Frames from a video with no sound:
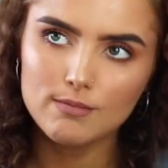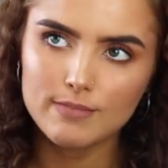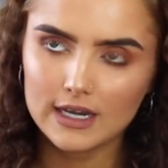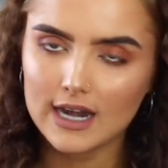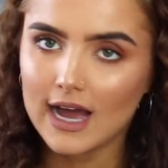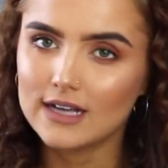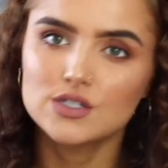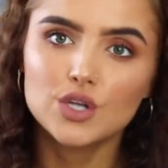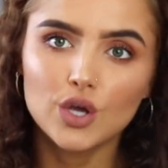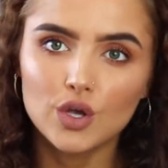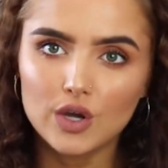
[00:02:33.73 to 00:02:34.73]
been as
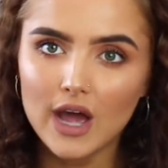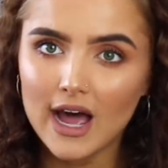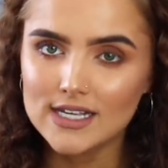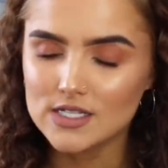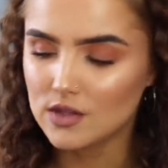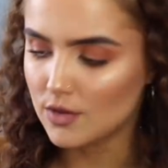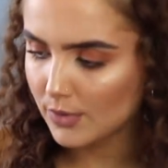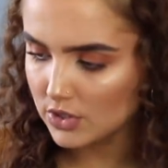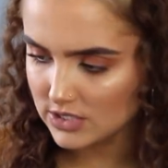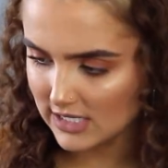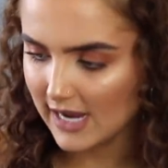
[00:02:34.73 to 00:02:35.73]
good as the
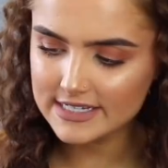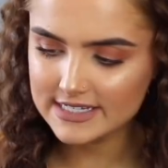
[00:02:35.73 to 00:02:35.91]
Bondi.